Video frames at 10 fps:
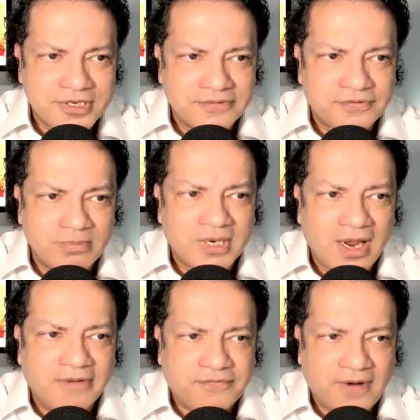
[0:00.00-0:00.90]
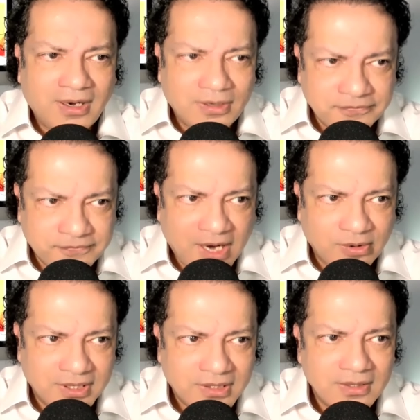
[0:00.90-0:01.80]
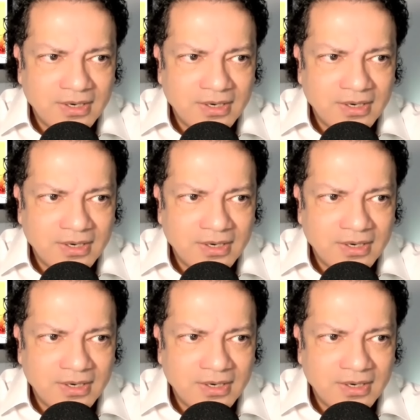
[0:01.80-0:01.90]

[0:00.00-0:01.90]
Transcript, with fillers: and from an ephah of flour,